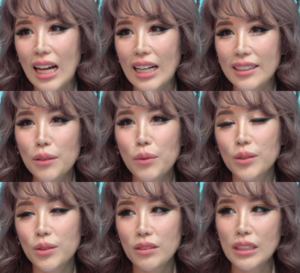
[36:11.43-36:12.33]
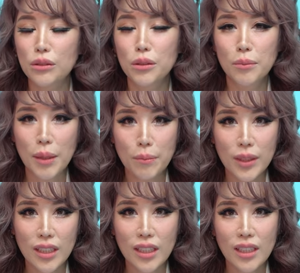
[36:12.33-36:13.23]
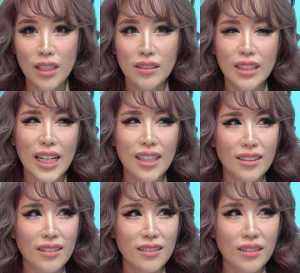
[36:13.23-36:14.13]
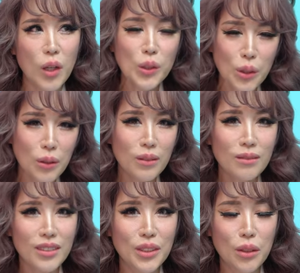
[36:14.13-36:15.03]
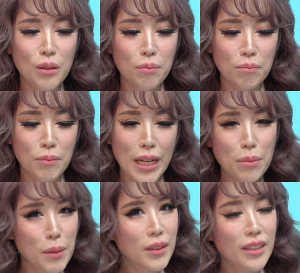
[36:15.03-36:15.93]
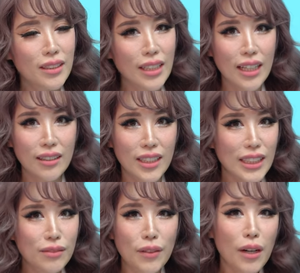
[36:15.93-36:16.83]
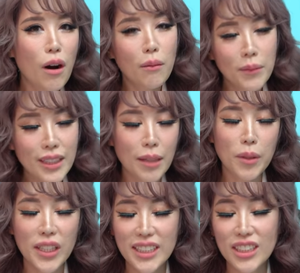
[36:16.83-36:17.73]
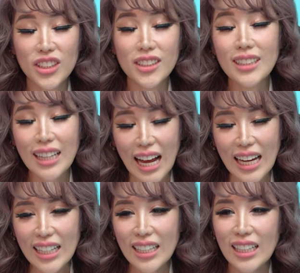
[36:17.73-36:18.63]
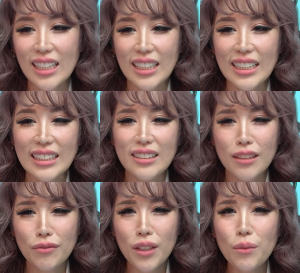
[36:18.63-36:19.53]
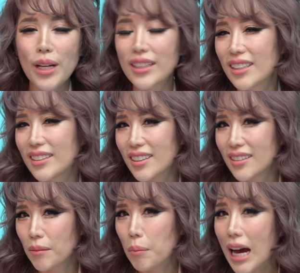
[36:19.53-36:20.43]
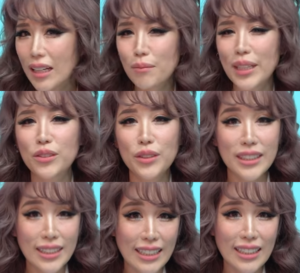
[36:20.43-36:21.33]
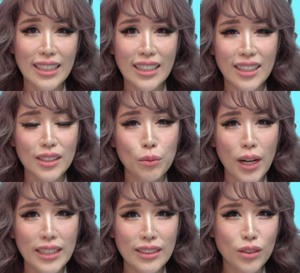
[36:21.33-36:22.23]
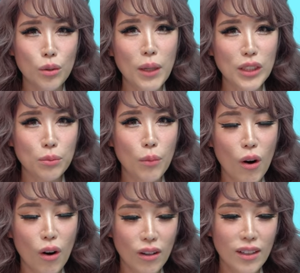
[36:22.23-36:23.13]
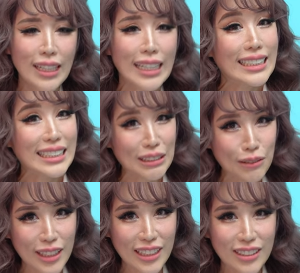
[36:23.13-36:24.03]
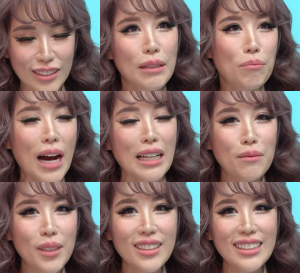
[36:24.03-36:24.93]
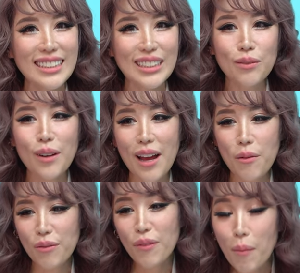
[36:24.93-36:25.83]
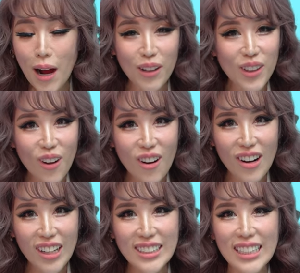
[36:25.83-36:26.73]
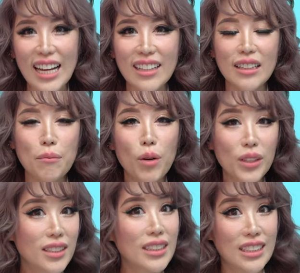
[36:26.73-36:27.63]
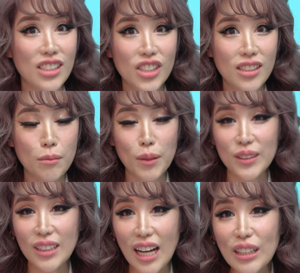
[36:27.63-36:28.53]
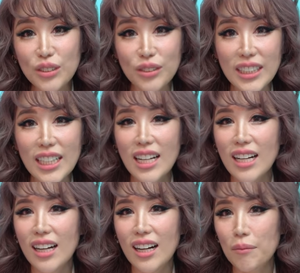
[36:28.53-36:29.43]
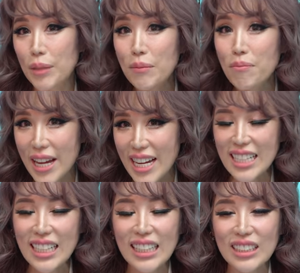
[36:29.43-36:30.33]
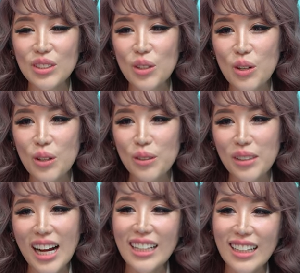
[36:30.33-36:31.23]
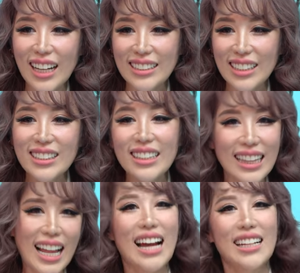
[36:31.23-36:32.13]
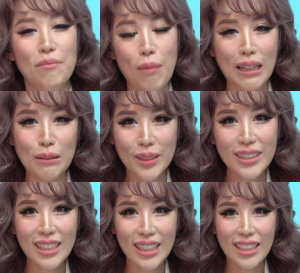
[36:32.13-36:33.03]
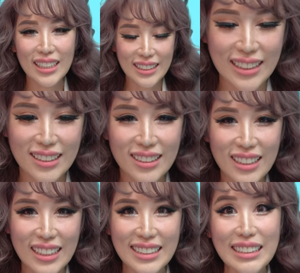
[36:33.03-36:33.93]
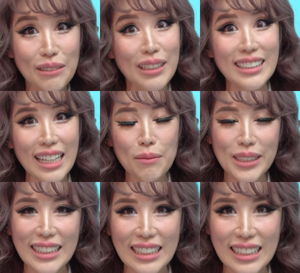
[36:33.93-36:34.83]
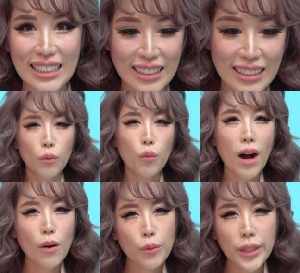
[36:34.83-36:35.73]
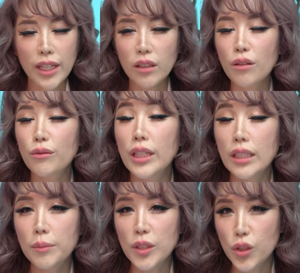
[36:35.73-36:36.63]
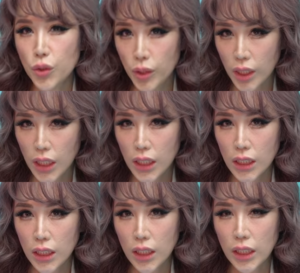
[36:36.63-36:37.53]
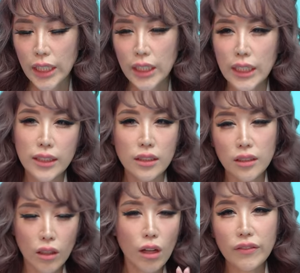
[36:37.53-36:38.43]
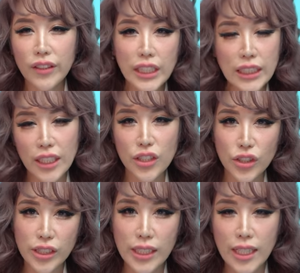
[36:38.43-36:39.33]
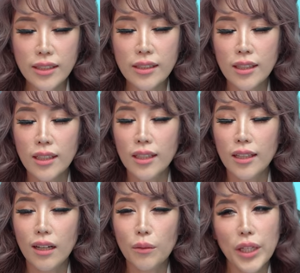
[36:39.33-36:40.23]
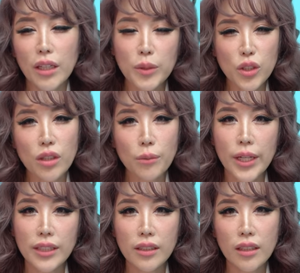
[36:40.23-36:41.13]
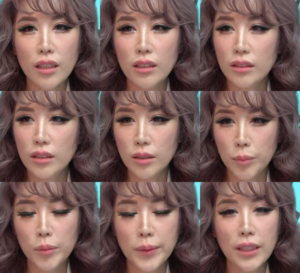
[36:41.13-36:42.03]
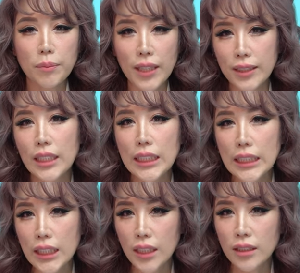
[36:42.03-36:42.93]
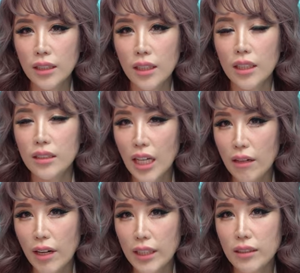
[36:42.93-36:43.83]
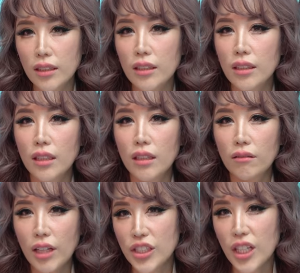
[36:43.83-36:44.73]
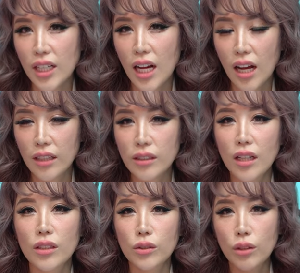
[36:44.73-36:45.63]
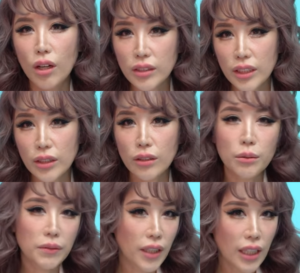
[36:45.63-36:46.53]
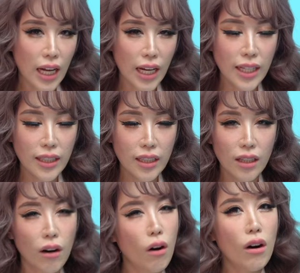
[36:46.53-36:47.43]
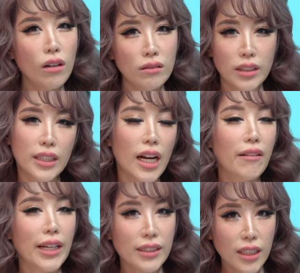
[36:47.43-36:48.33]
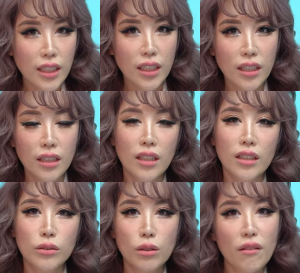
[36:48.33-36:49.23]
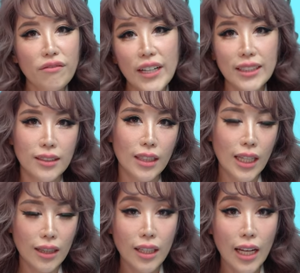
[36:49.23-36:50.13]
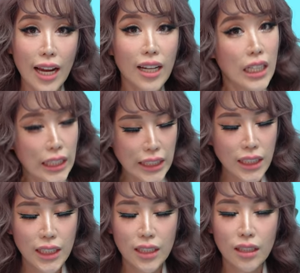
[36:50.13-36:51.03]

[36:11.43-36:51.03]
I think we also need to remember that although, you know, many people think that it's very common that politicians lie, it is different when it's in a parliamentary setting and that's why it's so much more serious. In parliament, this is where we form our laws and important decisions about the country are being made. So you can't like just lie in parliament. Lah. It's it's serious lah basically. While we cannot really be sure, okay, there's it's a lot of he says, she says, uh, we cannot be sure whether the WP party leaders directed Raeesah Khan to continue with her lie or they directed her to confess the, the lie early.